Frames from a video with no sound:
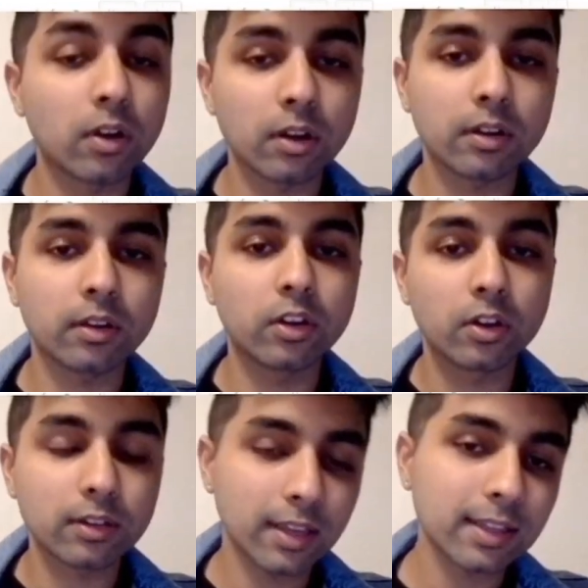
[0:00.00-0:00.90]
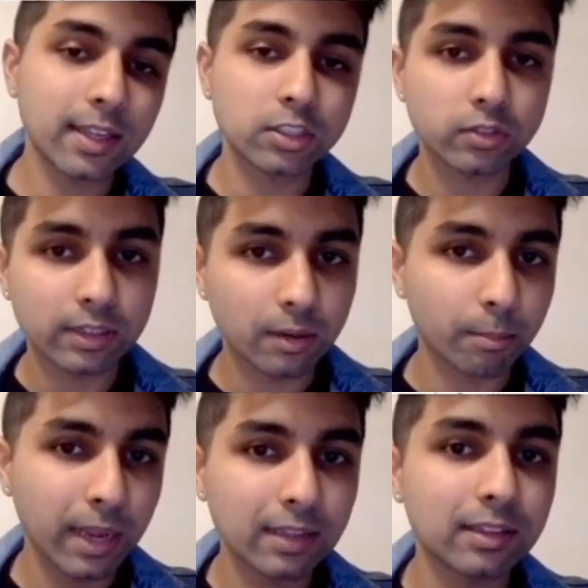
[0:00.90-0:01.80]
You're going to take that string and
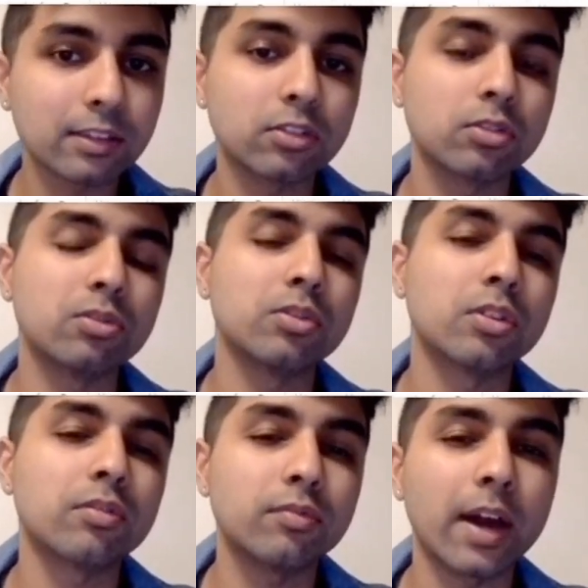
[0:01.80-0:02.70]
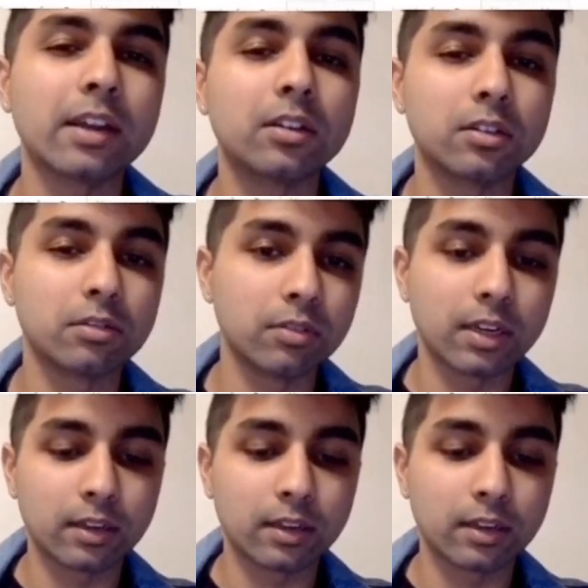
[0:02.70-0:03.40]
append it to your final array.